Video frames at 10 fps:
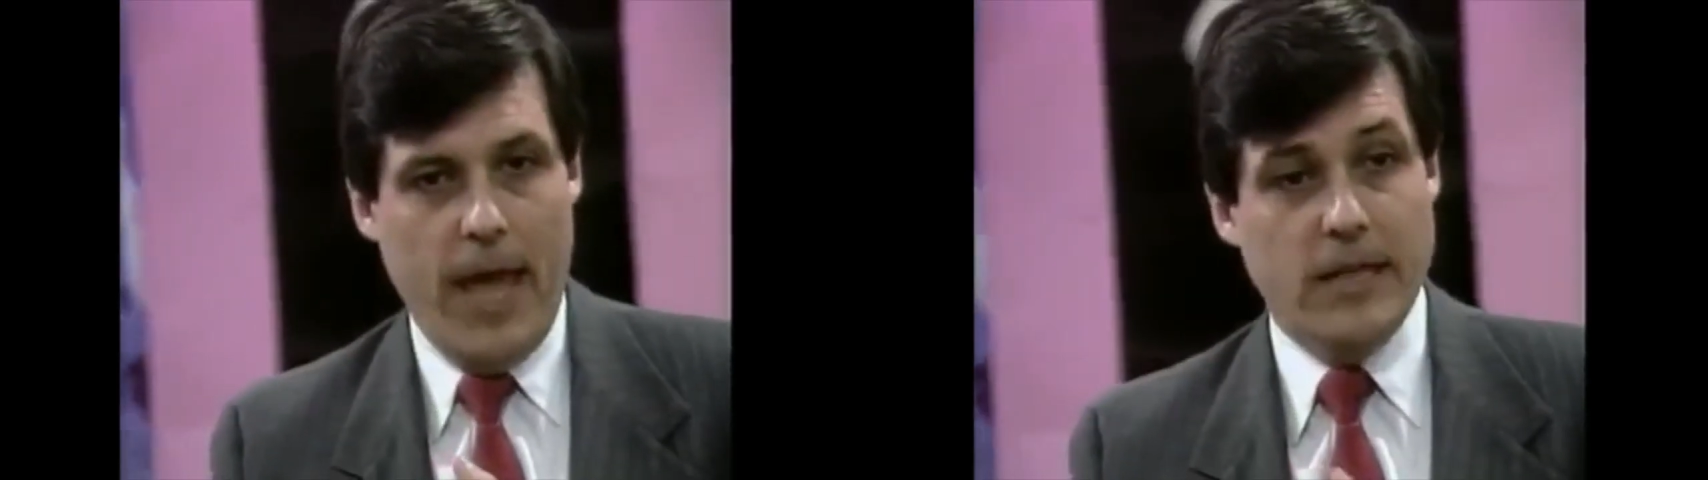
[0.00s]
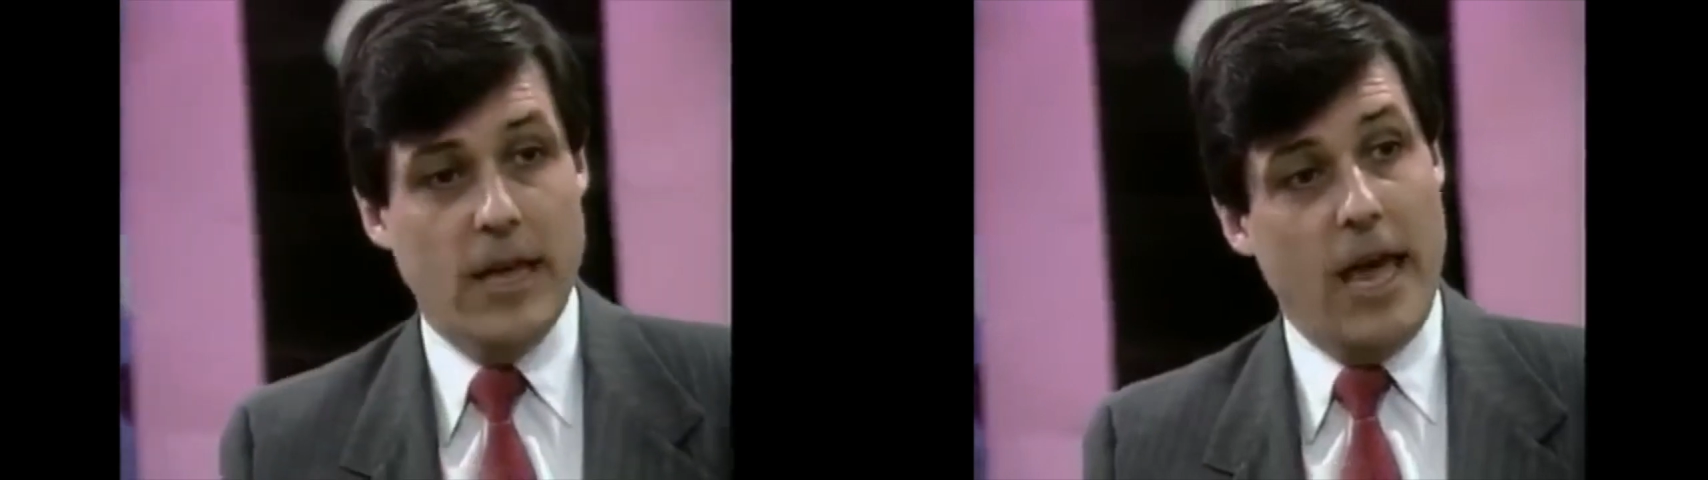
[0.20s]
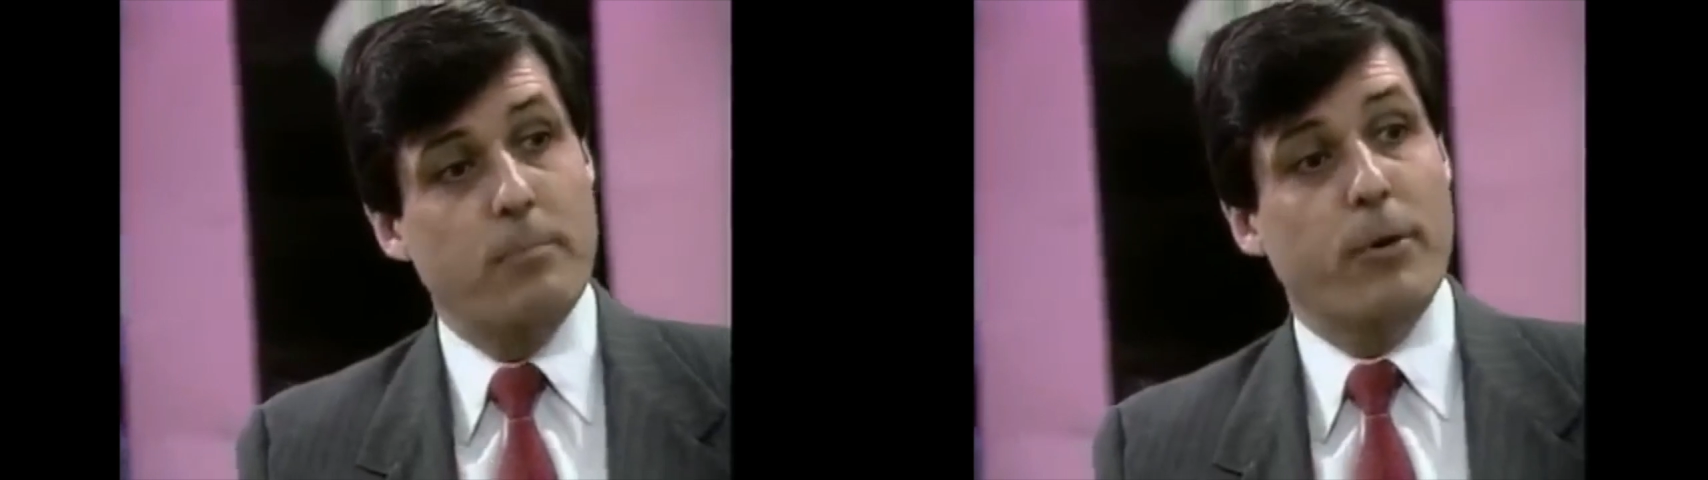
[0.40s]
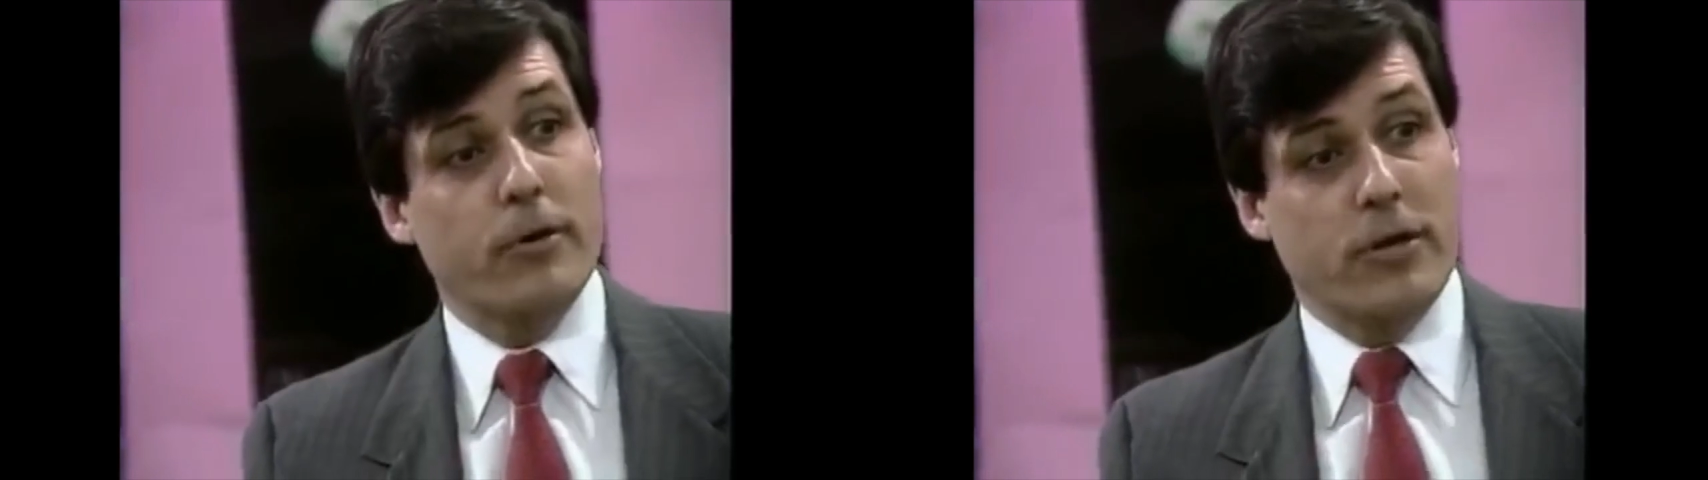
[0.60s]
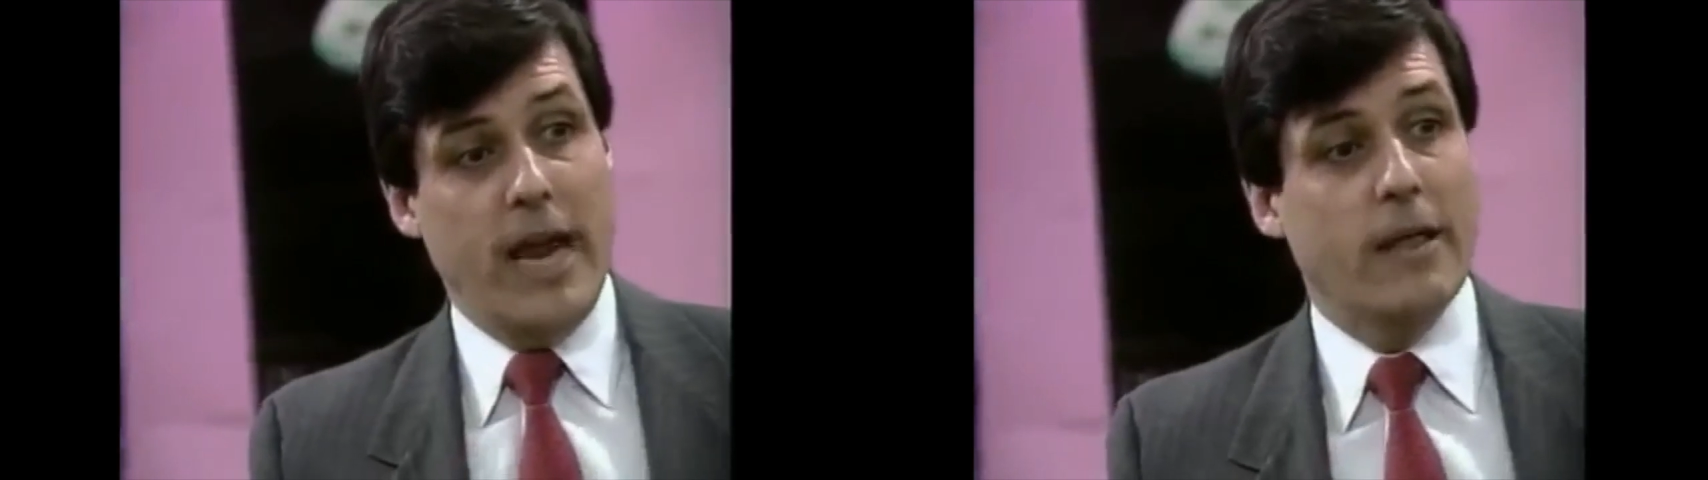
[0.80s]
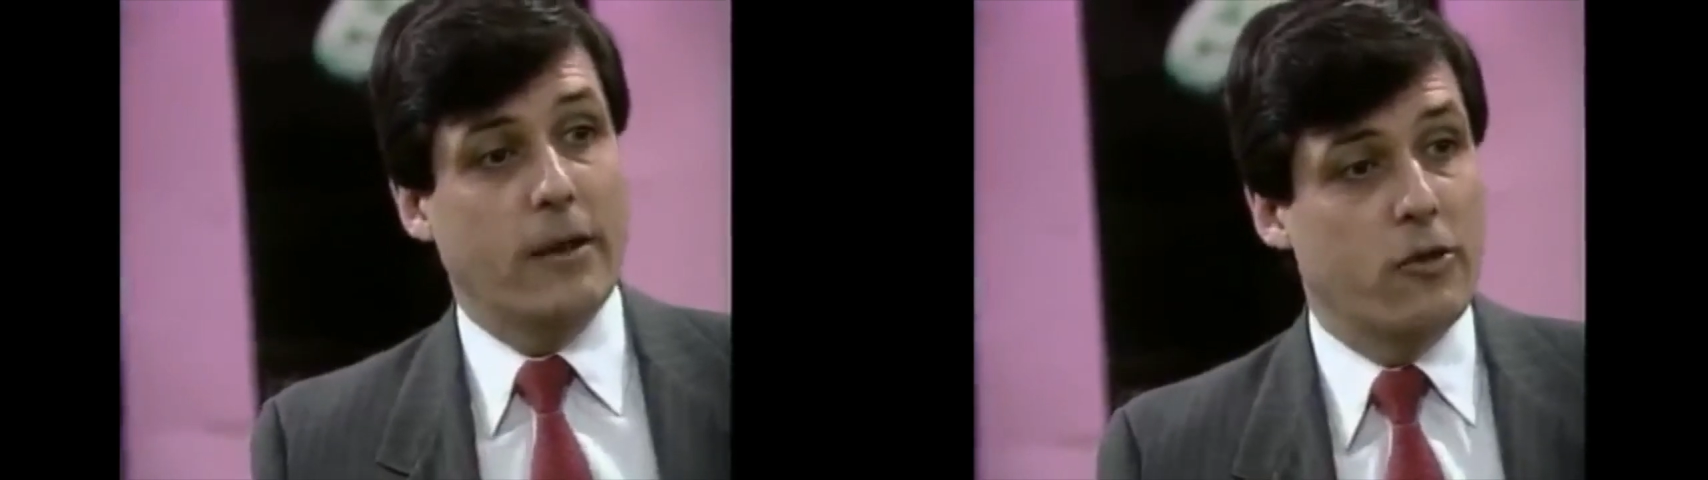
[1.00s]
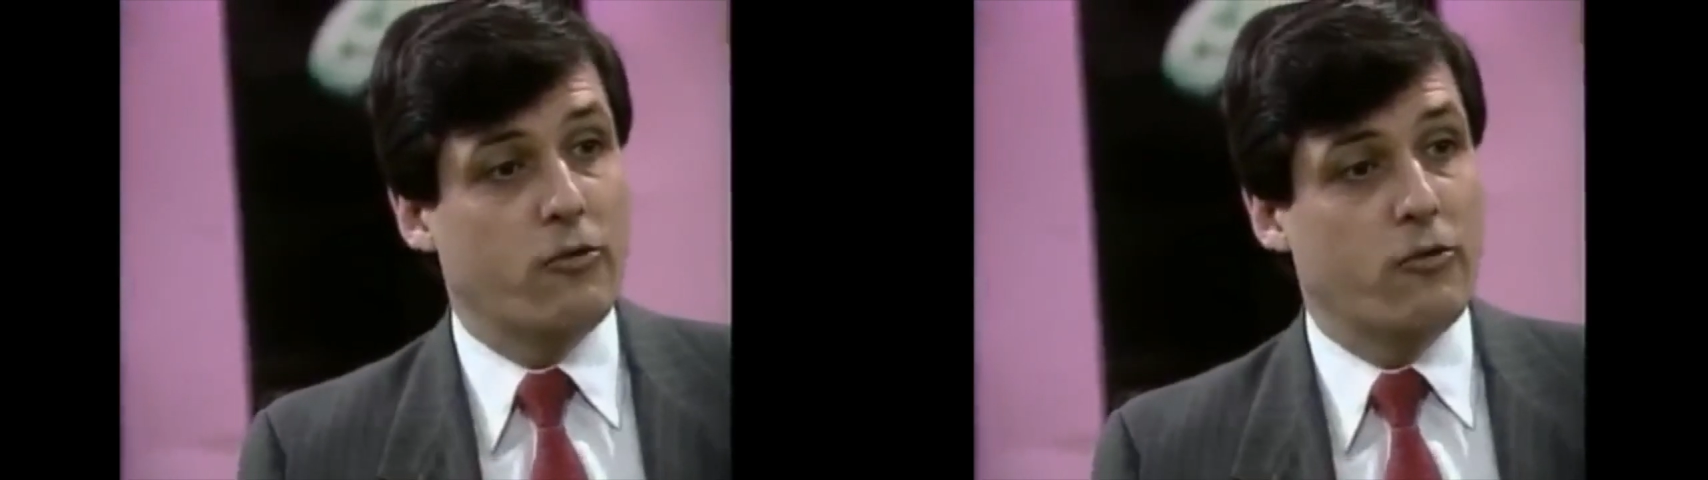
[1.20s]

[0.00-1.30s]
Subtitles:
as a personality